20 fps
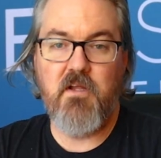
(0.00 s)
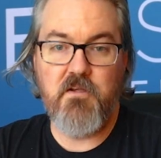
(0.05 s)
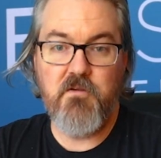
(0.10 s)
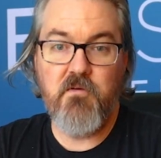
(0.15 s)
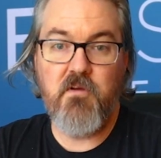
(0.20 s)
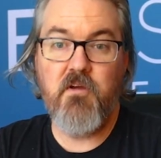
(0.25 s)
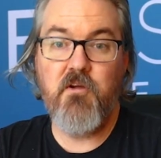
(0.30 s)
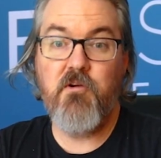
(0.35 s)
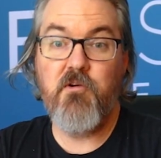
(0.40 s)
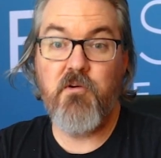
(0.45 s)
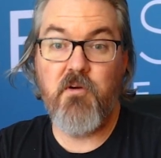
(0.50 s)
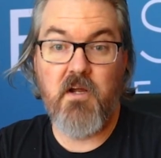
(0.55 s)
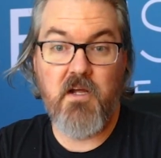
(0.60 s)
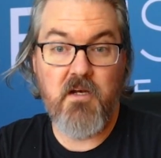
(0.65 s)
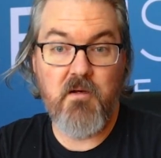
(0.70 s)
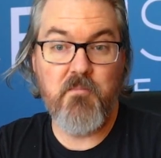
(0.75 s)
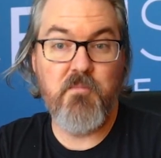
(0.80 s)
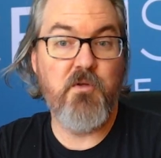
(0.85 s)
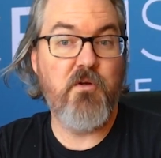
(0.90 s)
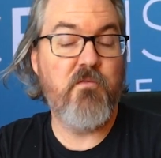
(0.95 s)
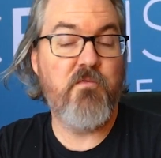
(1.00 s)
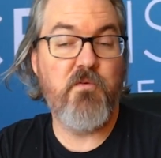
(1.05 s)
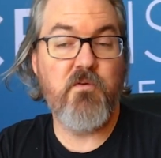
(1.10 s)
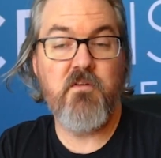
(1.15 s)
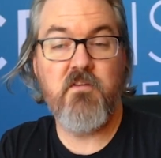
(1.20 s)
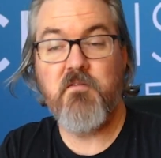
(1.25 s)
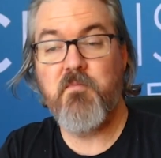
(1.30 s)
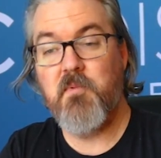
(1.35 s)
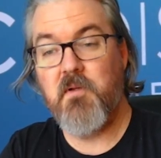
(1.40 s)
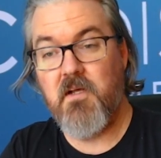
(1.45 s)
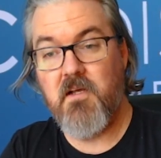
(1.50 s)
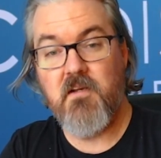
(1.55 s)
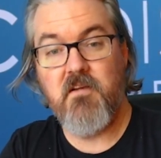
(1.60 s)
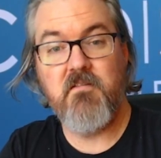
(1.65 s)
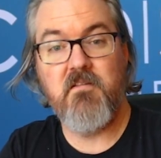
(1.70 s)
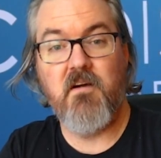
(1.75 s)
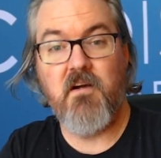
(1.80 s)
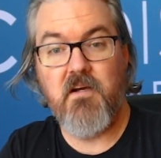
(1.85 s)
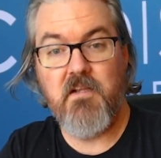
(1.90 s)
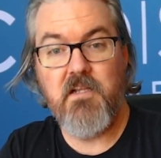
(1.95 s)
that you can create a beautiful display
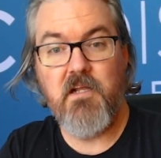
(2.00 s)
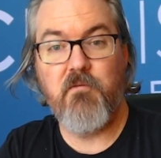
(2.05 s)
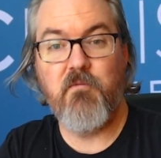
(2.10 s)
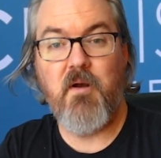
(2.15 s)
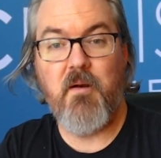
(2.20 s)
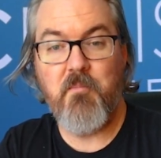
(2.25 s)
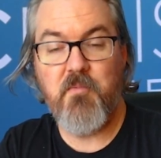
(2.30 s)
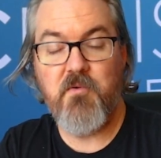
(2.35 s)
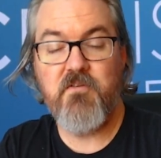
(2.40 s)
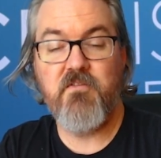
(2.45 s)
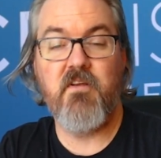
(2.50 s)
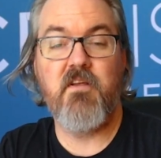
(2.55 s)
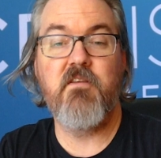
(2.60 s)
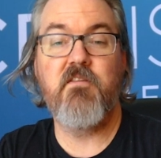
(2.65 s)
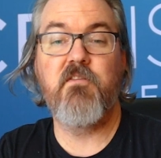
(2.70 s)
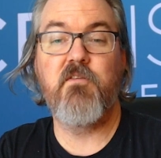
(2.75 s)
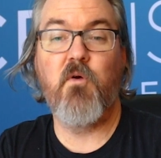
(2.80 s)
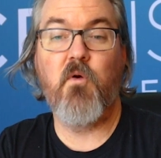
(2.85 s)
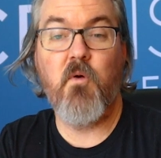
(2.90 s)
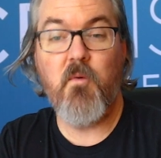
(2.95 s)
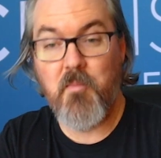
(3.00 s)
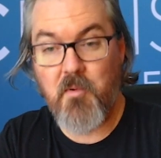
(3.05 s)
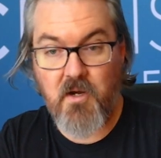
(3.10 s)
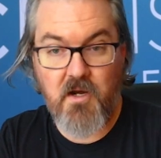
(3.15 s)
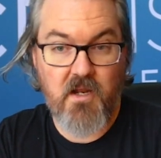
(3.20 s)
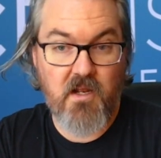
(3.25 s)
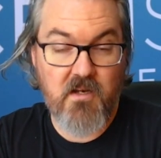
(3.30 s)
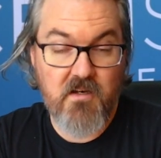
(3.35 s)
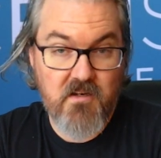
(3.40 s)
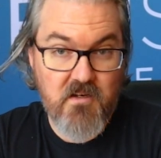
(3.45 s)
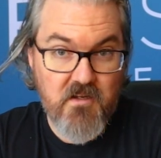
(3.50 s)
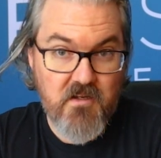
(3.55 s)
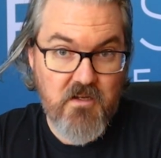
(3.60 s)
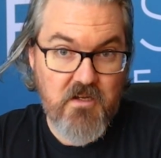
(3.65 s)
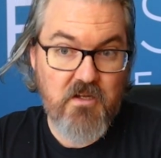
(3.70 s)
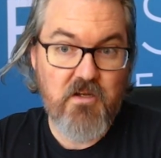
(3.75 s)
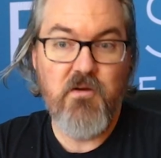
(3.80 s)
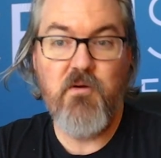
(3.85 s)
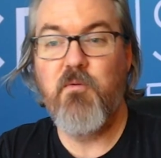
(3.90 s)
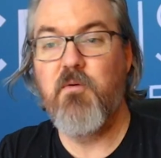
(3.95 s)
design that represents your brand
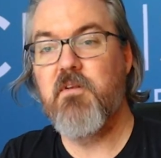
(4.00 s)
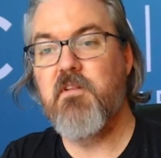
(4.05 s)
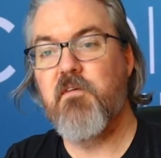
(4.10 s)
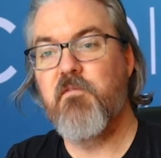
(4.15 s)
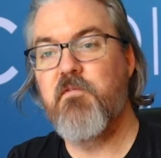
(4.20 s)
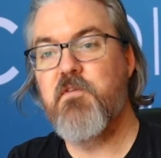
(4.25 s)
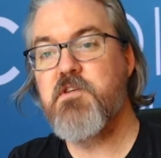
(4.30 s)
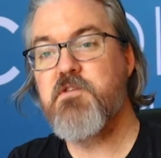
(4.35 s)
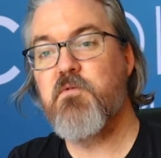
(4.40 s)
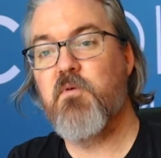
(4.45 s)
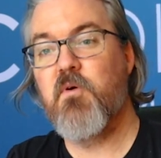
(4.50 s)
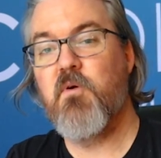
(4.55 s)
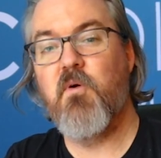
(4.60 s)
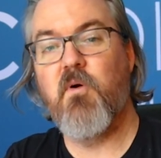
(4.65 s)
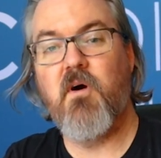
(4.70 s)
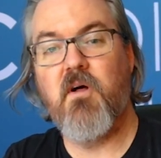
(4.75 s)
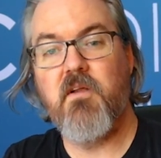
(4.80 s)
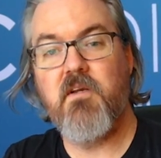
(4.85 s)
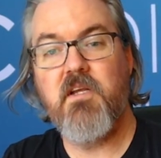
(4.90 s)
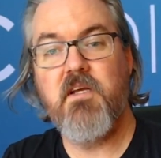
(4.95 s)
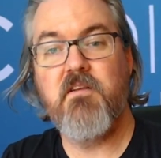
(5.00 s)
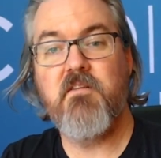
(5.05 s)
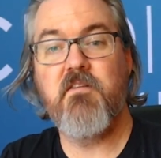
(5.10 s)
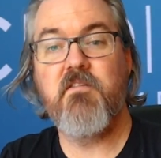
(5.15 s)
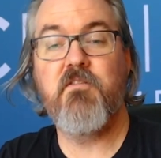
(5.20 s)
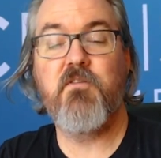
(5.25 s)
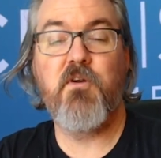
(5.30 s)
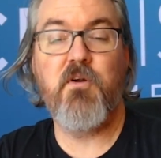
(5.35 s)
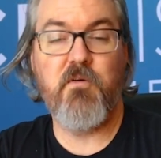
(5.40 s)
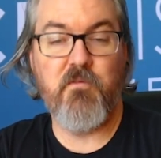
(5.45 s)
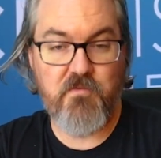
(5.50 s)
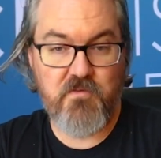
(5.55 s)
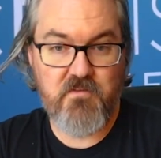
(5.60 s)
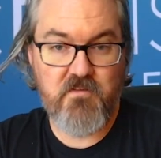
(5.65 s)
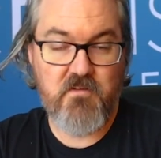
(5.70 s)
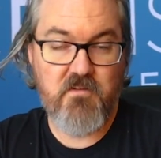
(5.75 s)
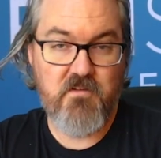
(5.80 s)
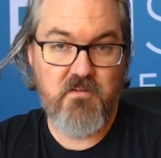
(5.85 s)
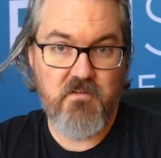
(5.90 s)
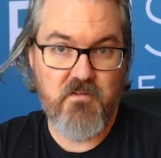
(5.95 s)
with the visual quality it
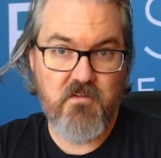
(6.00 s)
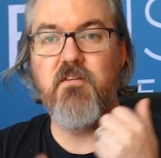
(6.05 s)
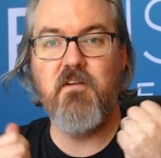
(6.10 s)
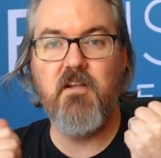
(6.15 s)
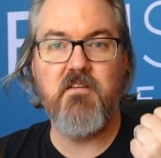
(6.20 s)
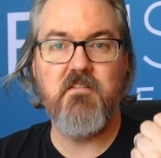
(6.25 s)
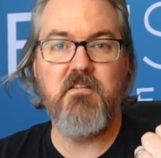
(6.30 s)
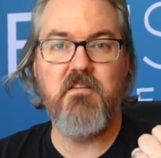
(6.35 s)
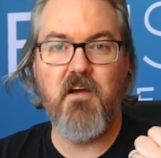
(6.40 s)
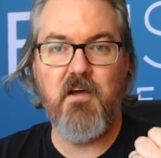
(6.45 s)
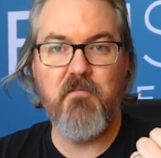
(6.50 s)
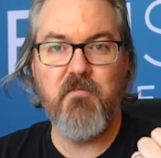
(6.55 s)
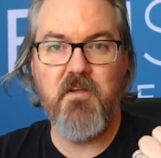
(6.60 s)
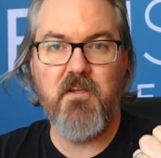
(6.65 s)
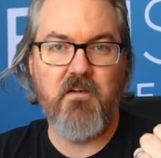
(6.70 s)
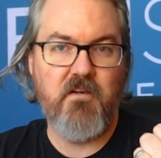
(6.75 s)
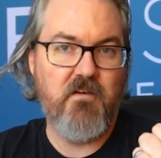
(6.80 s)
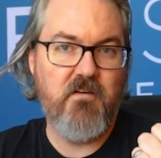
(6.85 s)
deserves. So let's dive in.